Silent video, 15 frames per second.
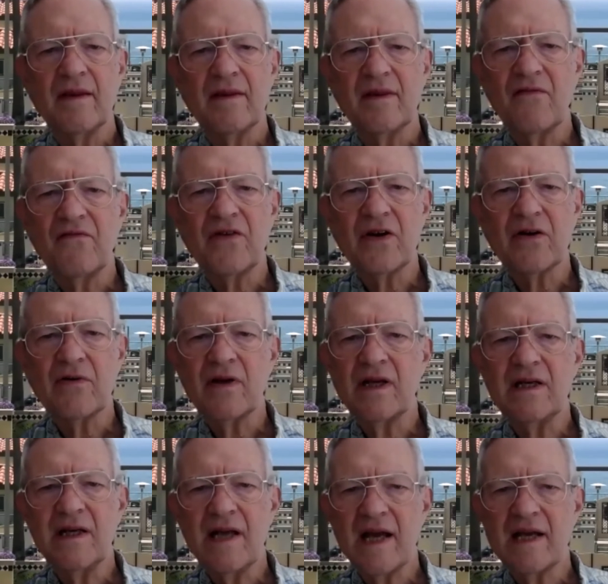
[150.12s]
The very
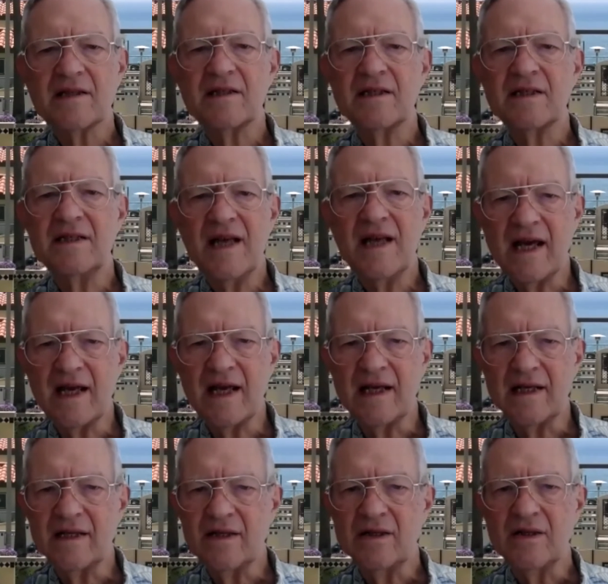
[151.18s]
next
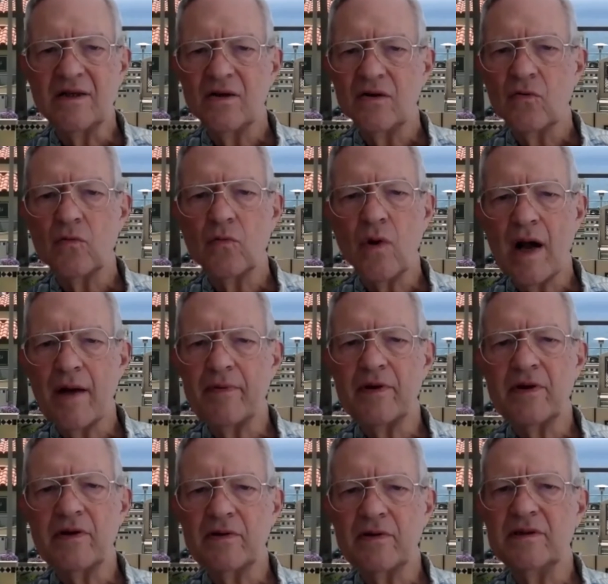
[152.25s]
day,
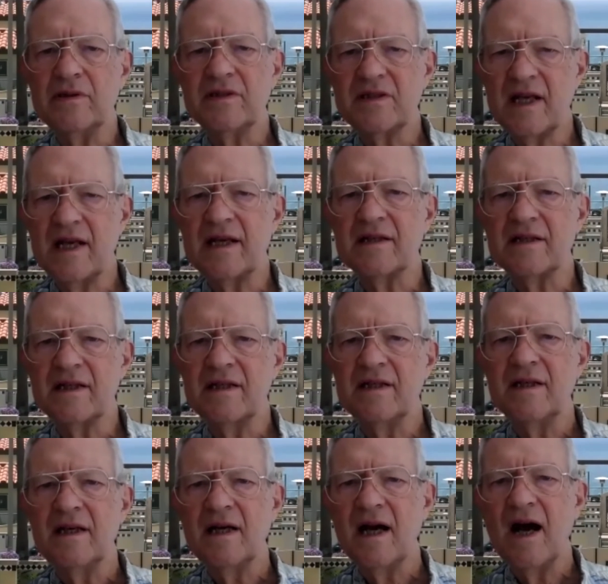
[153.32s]
Robinhood sent
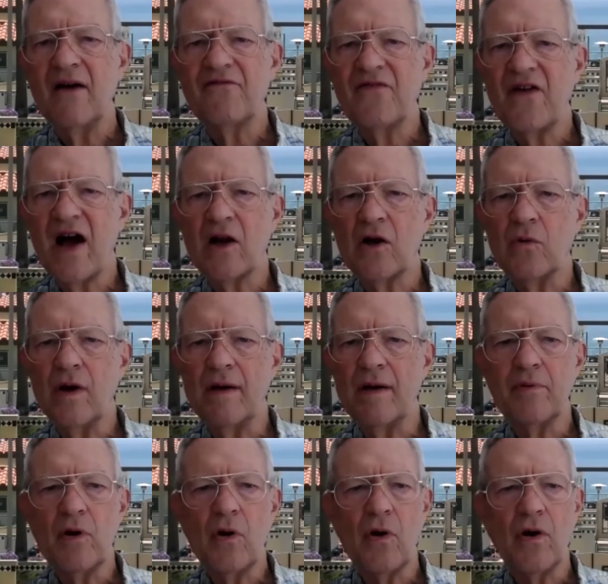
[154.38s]
a follow-up
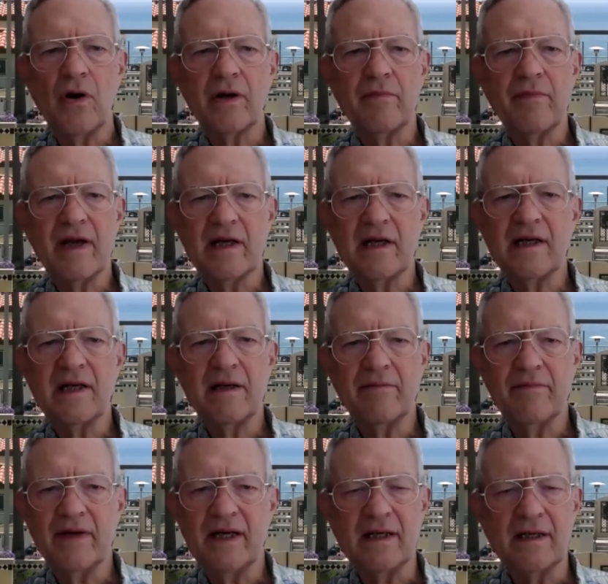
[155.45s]
automated
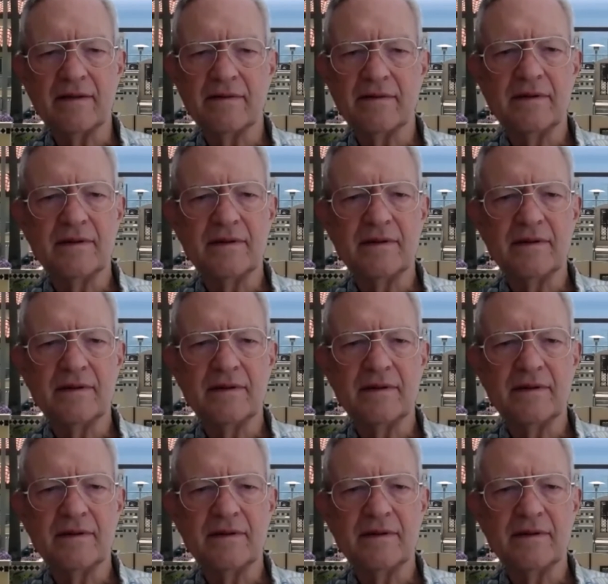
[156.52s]
email.